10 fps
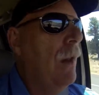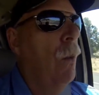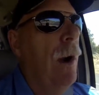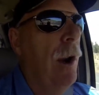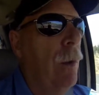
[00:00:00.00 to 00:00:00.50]

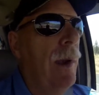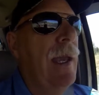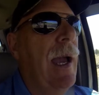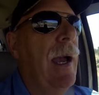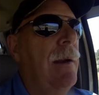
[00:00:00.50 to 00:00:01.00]
where
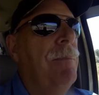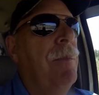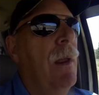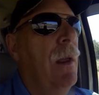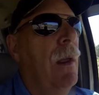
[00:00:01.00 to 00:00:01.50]
we uh,
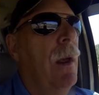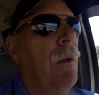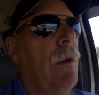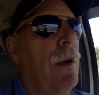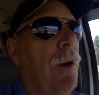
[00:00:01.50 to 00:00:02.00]

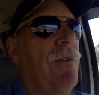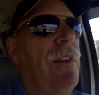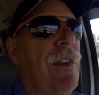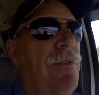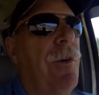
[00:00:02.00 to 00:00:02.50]
go
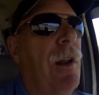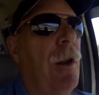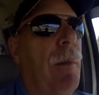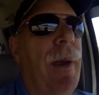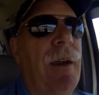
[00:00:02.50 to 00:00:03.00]
visit for a
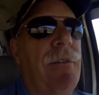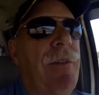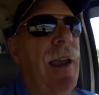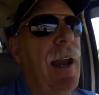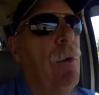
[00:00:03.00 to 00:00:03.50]
little bit and
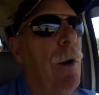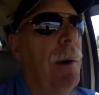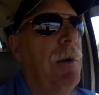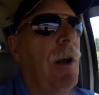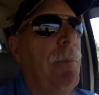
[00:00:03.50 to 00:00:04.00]
find out where
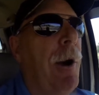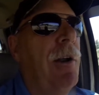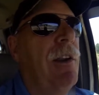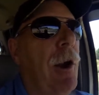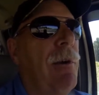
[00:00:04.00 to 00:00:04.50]
I'm going to park
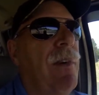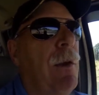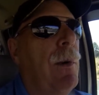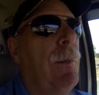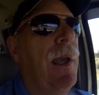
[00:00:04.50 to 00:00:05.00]
the
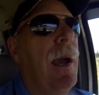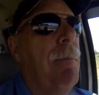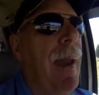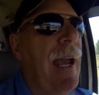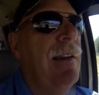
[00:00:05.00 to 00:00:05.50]
RV when we come
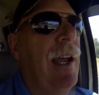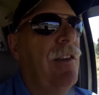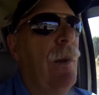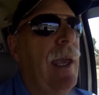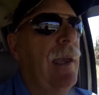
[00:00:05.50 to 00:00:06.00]
back
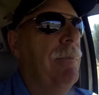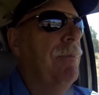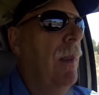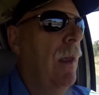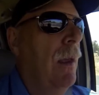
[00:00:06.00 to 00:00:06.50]
next week.
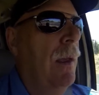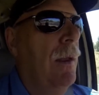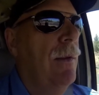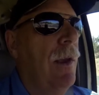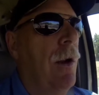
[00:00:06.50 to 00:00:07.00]

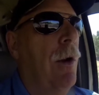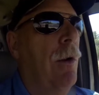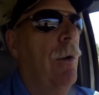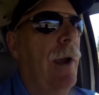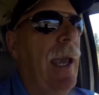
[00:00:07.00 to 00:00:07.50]
So
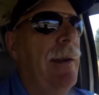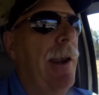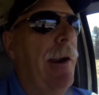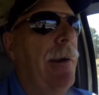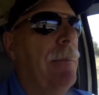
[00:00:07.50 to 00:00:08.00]
we're getting
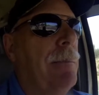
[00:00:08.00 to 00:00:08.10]
there.